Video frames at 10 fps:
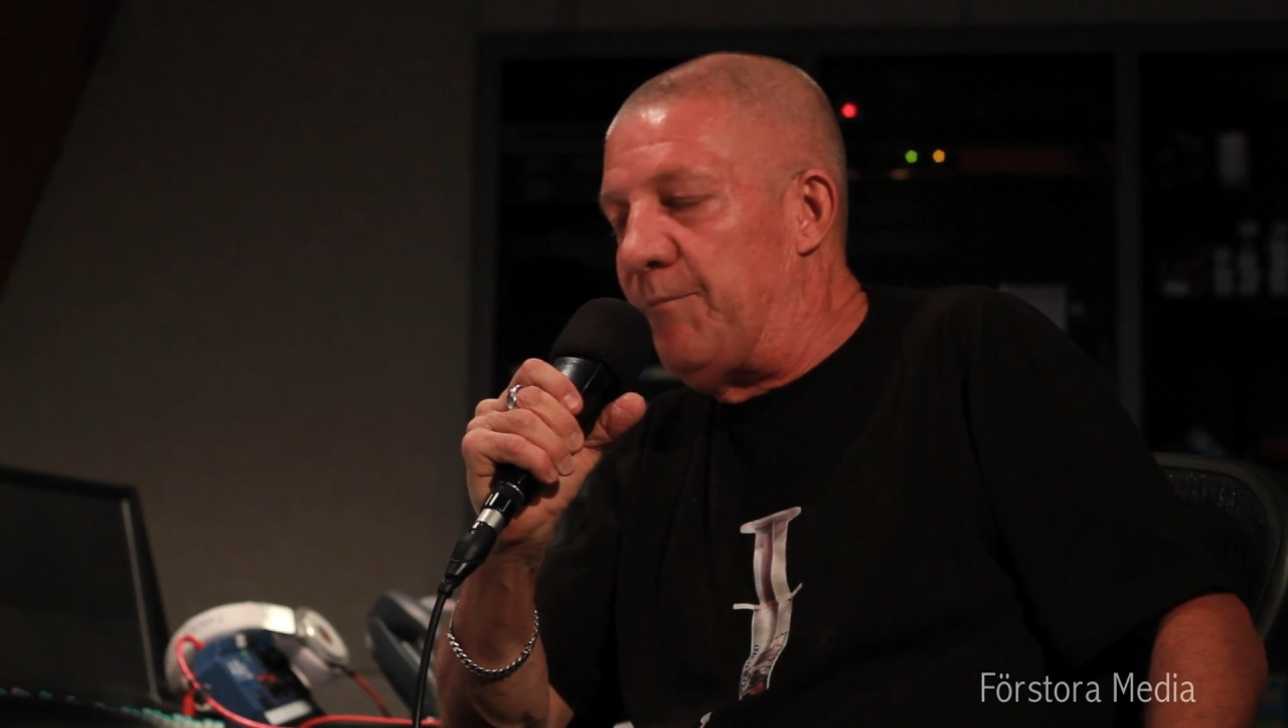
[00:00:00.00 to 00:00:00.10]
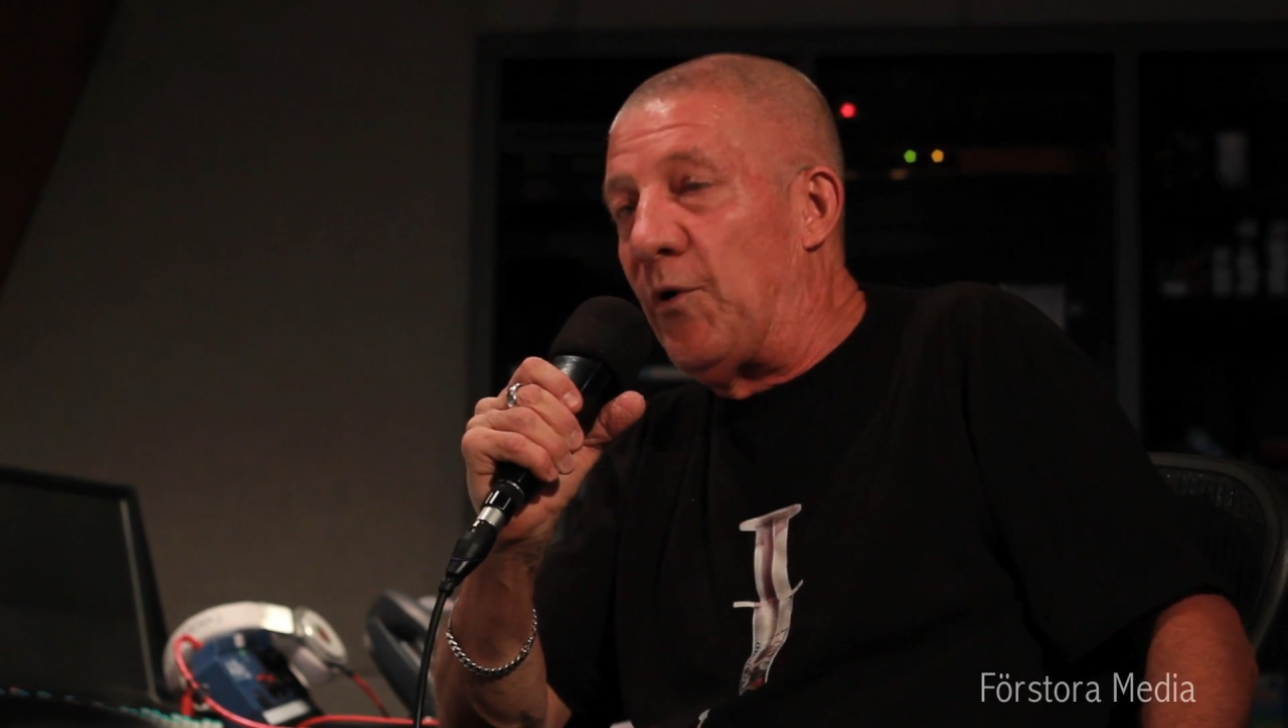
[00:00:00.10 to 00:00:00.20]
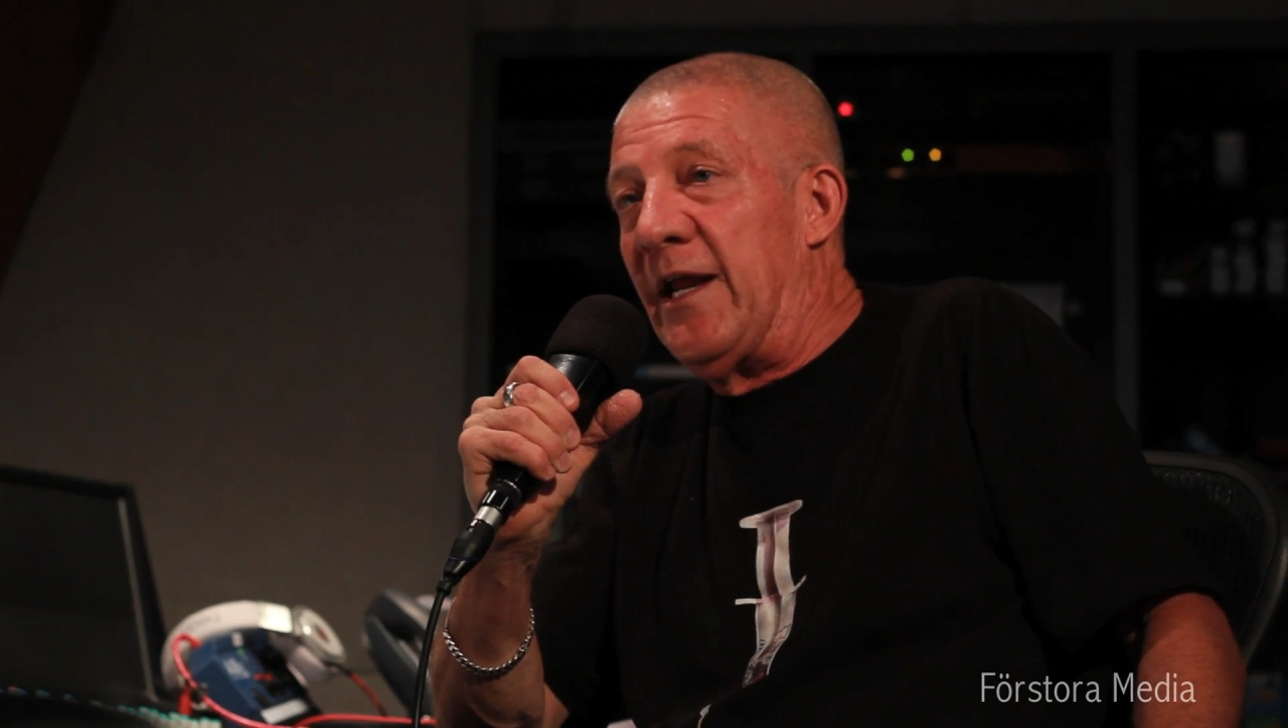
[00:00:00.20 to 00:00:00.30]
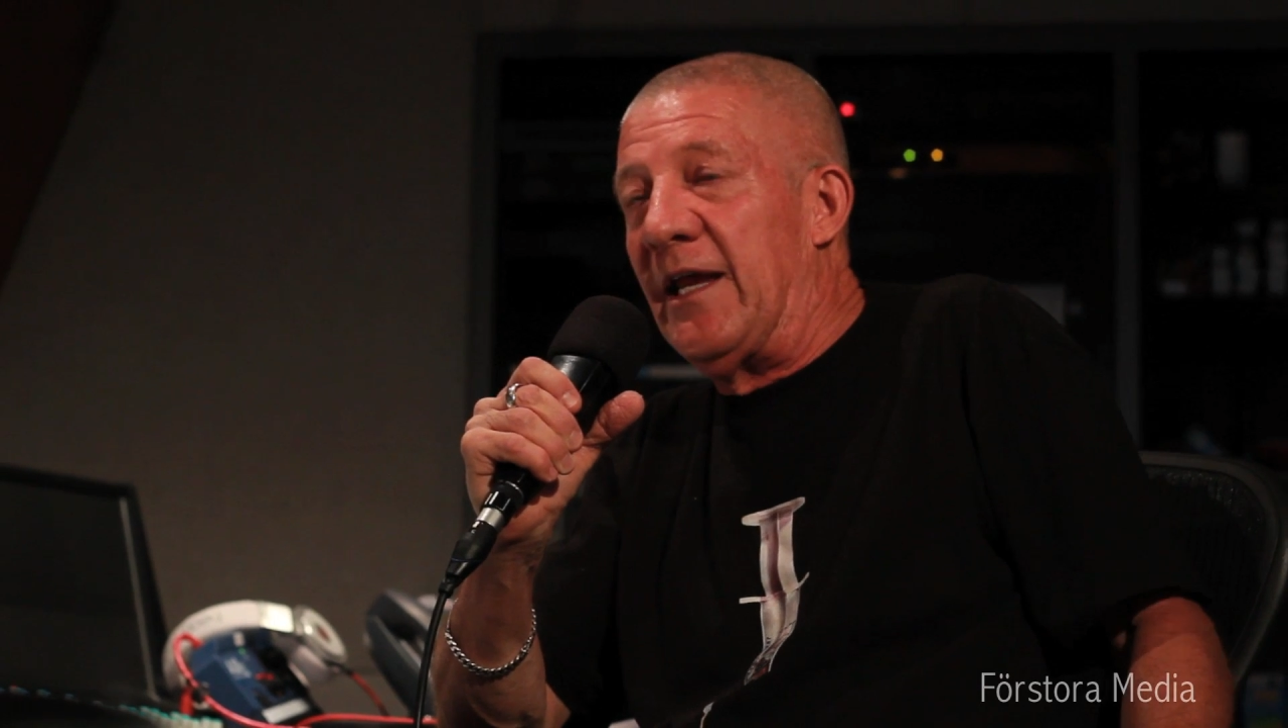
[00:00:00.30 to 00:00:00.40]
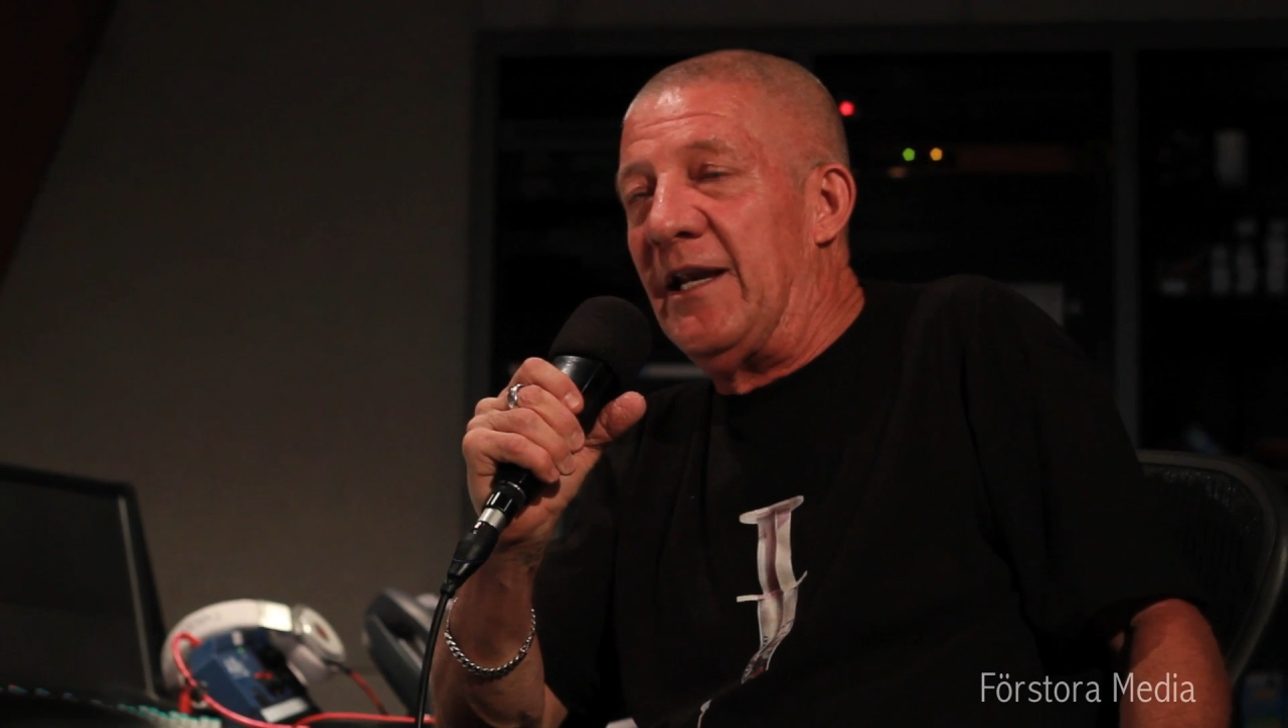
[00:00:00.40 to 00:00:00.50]

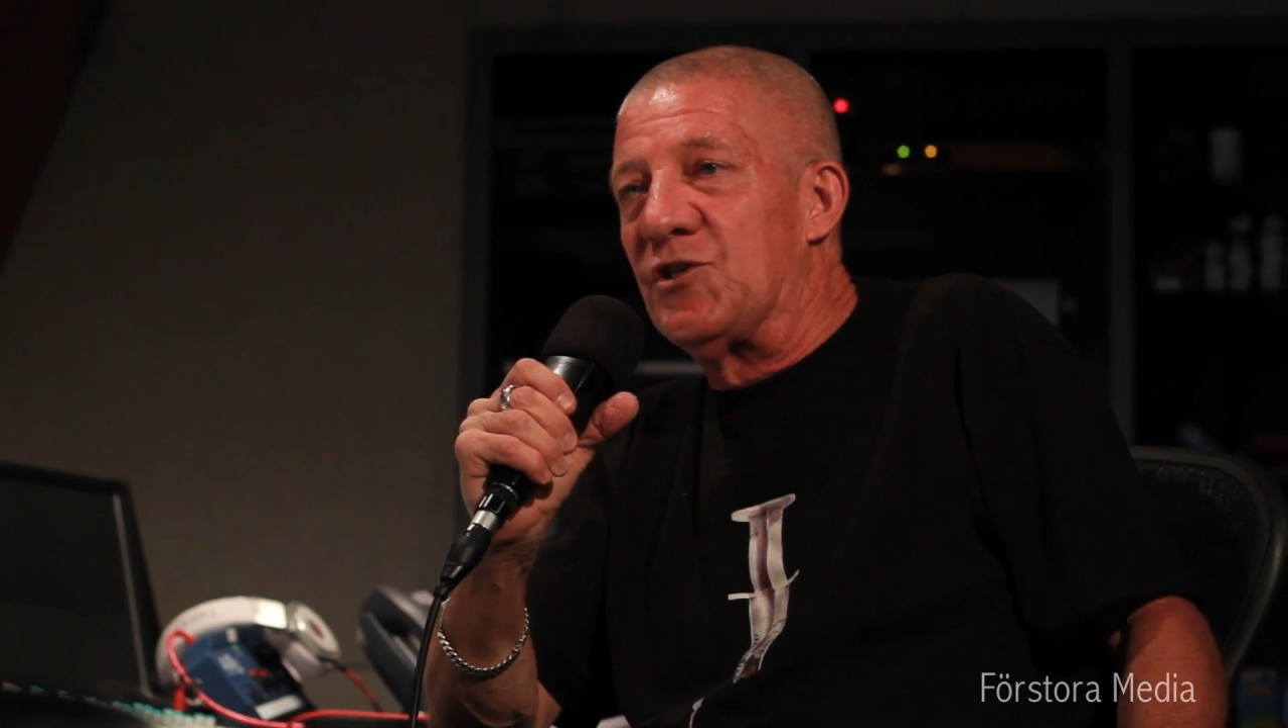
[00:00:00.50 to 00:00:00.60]
Breaking a